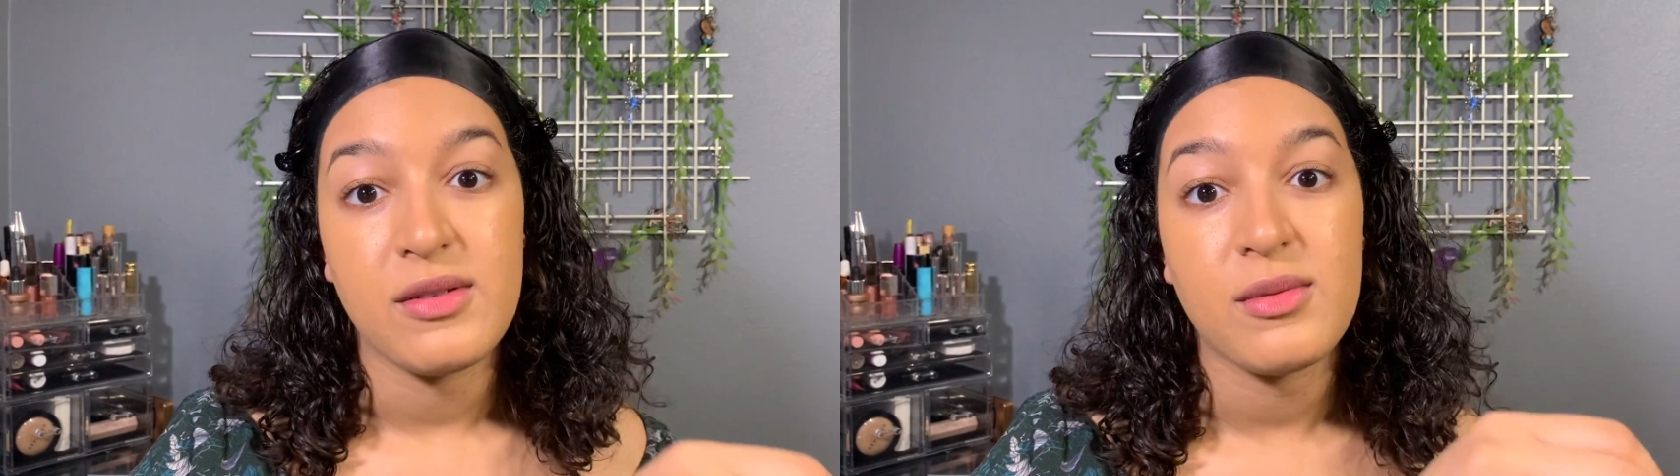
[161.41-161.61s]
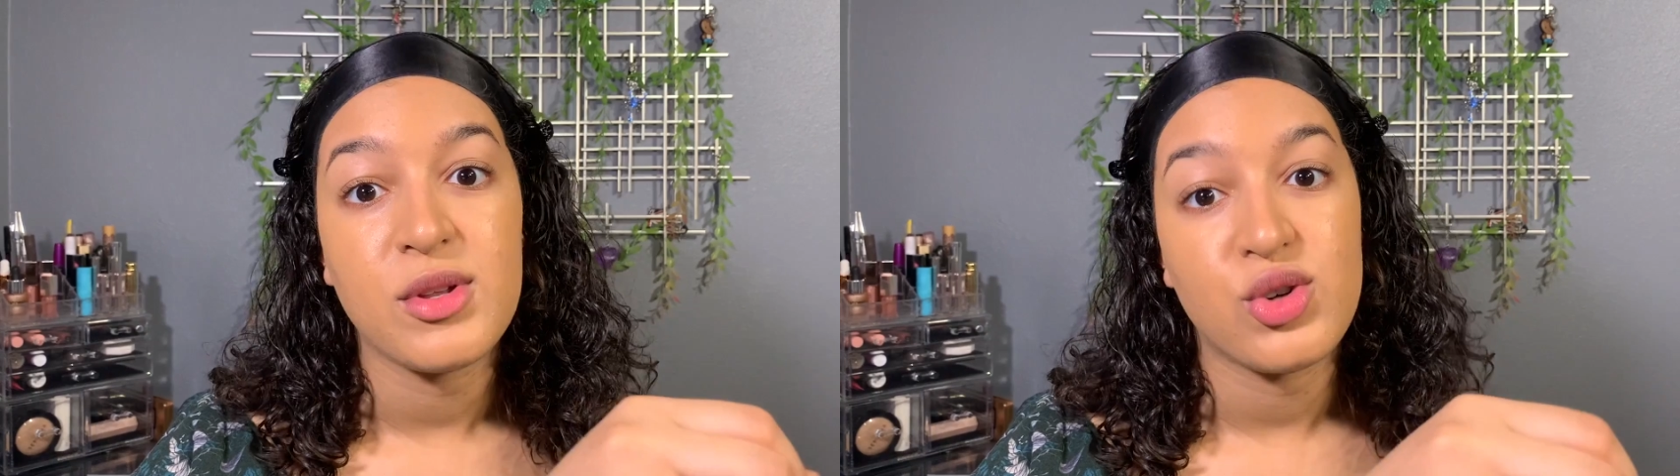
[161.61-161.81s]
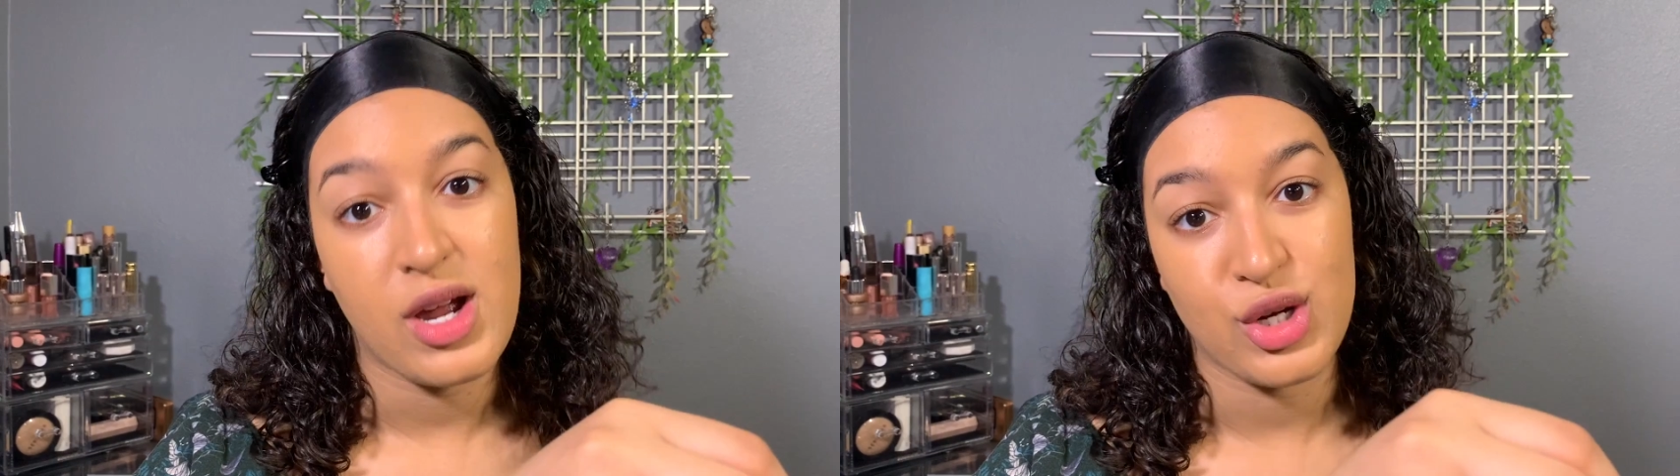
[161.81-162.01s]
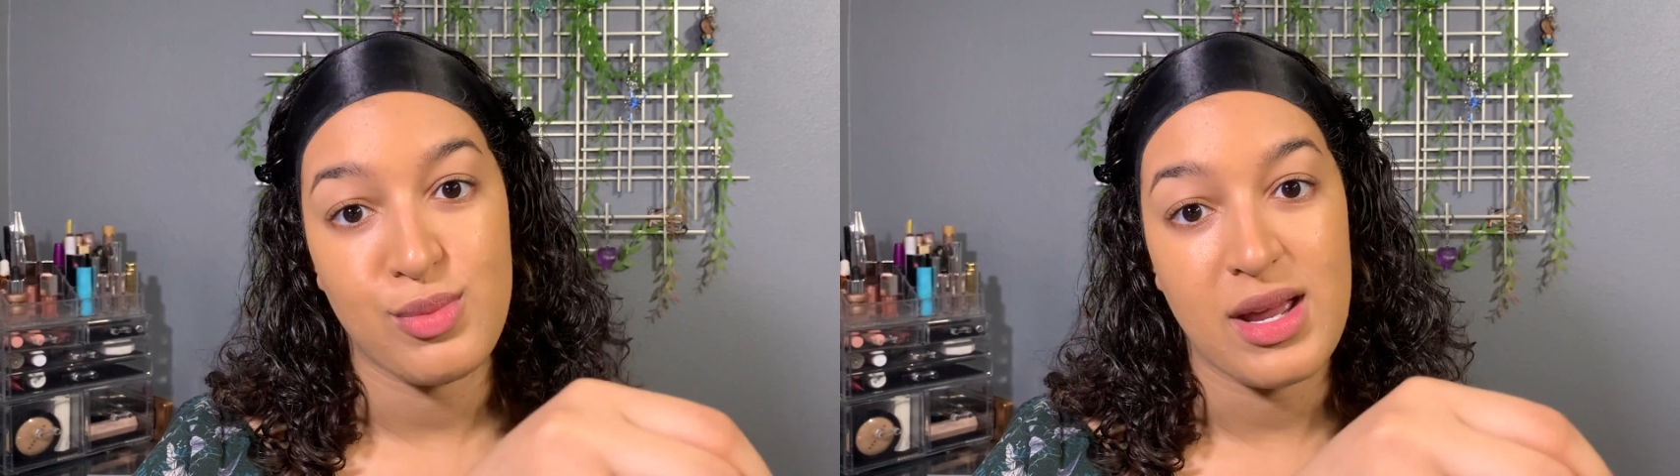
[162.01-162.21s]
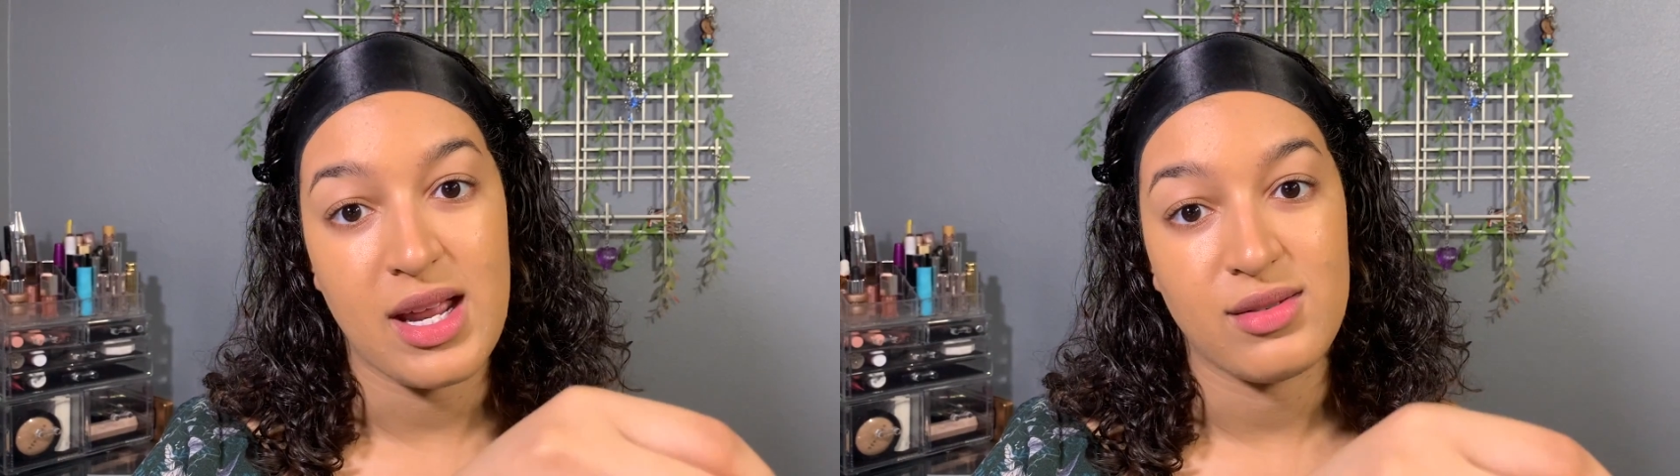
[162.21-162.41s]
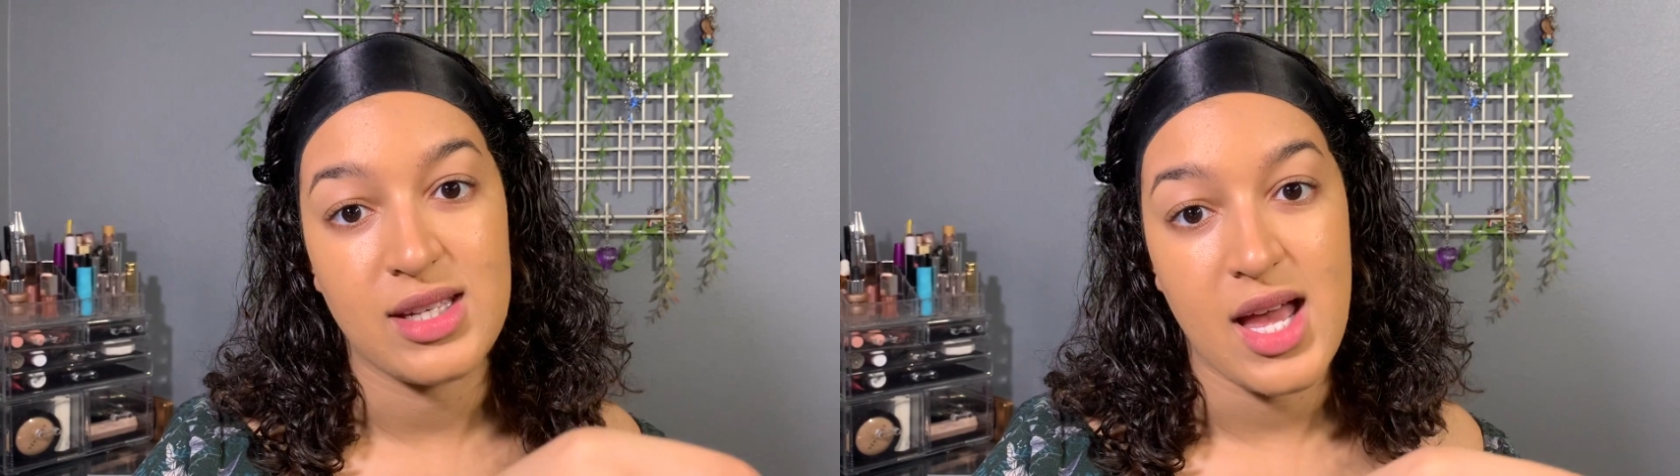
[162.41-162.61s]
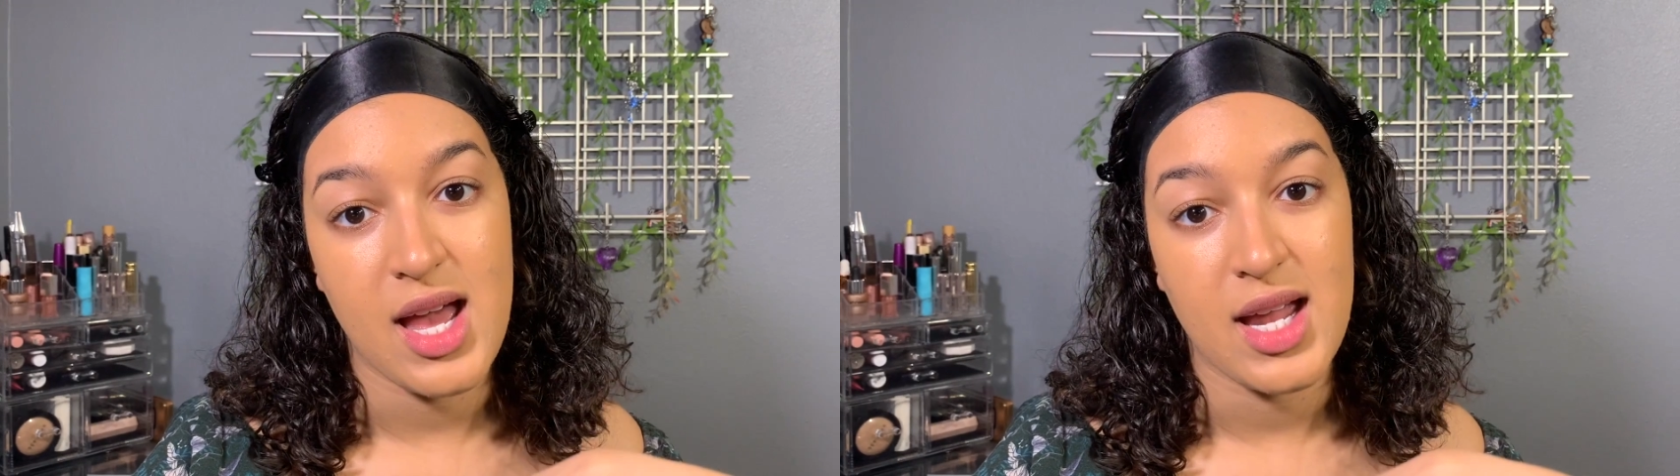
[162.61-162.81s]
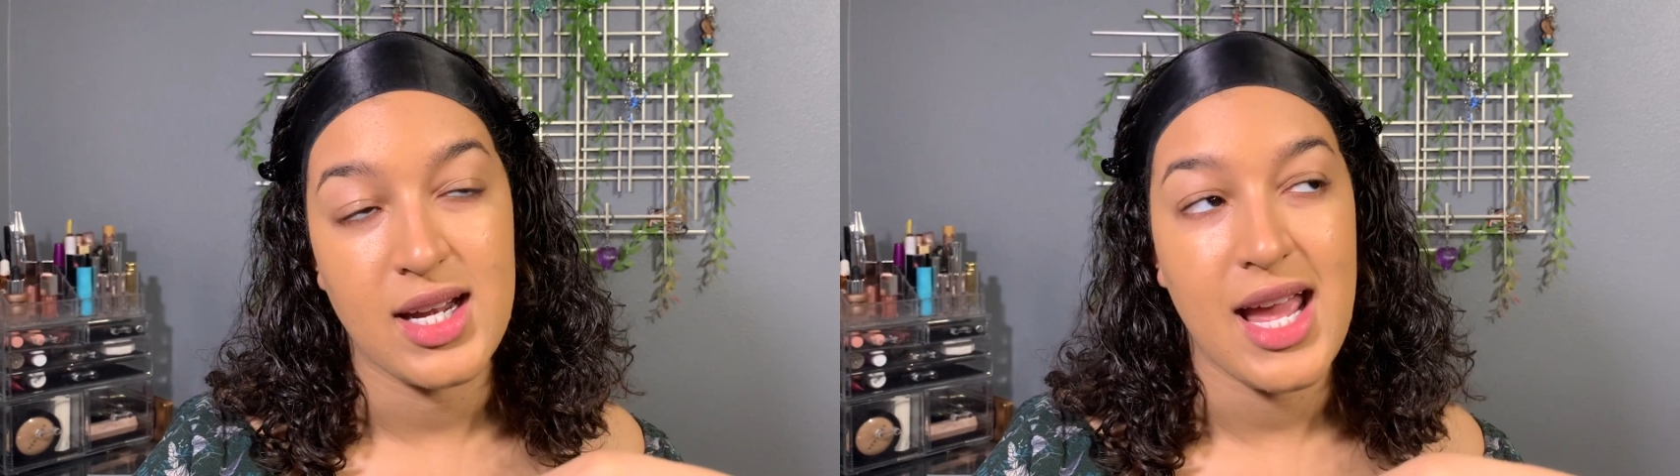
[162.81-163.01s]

from the trash man outside,